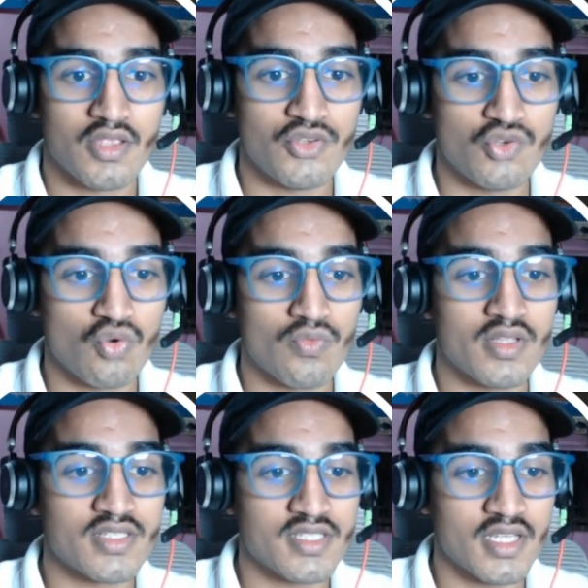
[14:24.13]
you
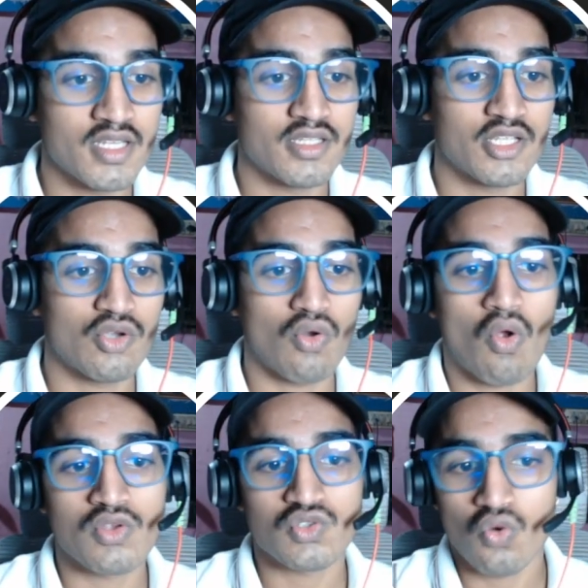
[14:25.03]
will see the
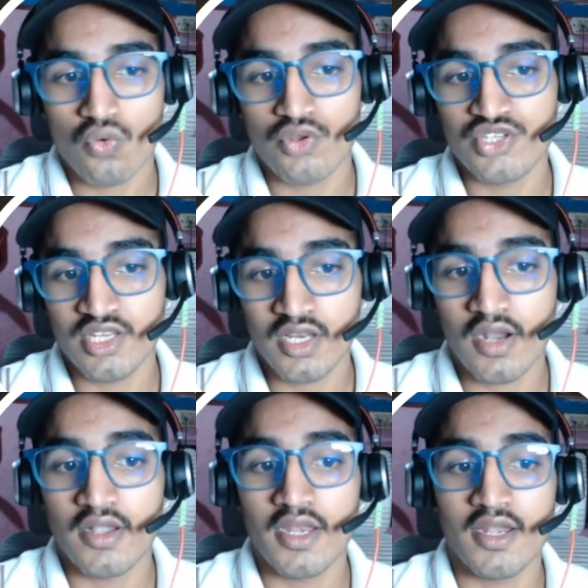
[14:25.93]
cross origin
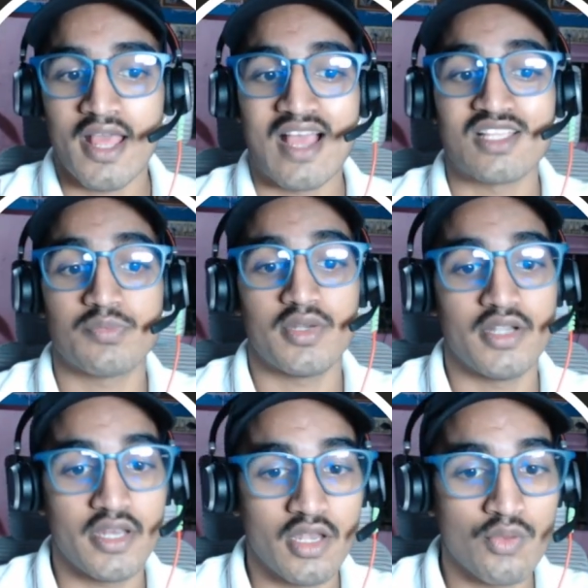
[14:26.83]
content has
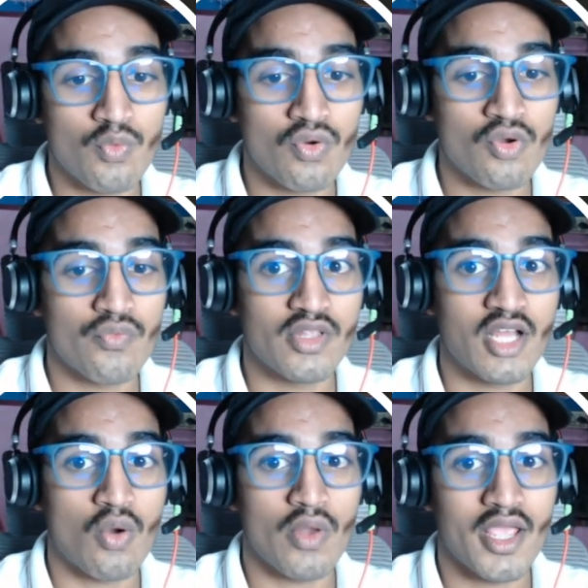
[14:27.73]
been delivered
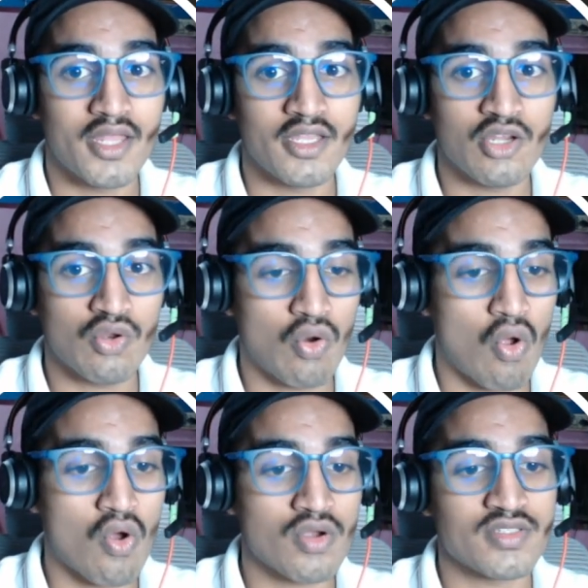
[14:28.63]
without any
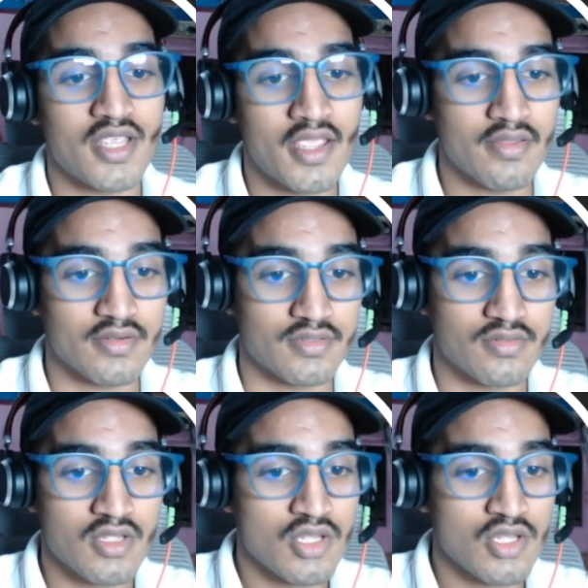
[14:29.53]
cause error.